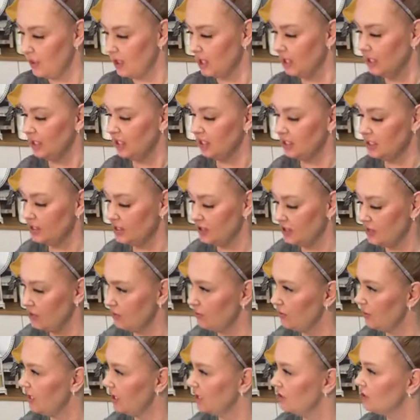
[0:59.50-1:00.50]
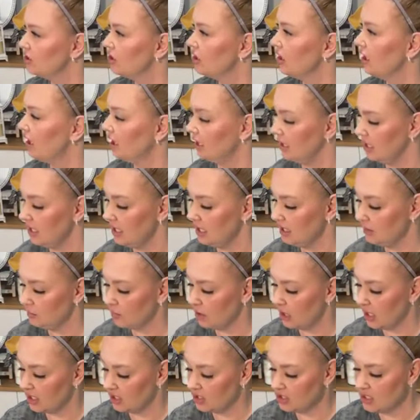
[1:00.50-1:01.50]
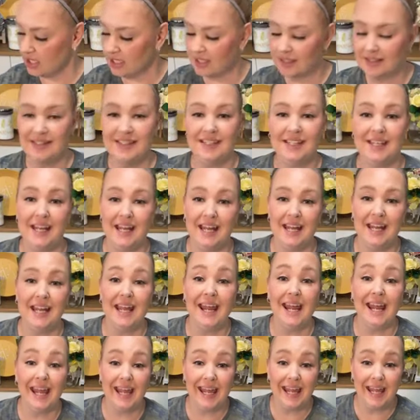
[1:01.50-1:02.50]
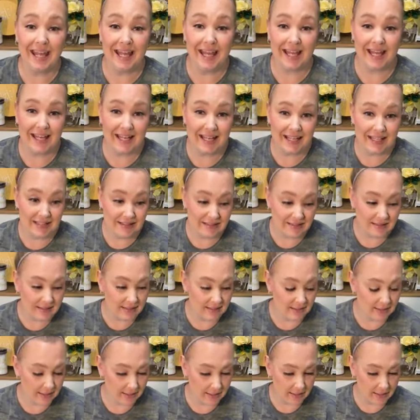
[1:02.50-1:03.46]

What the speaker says: We're gonna do a chalking project today, and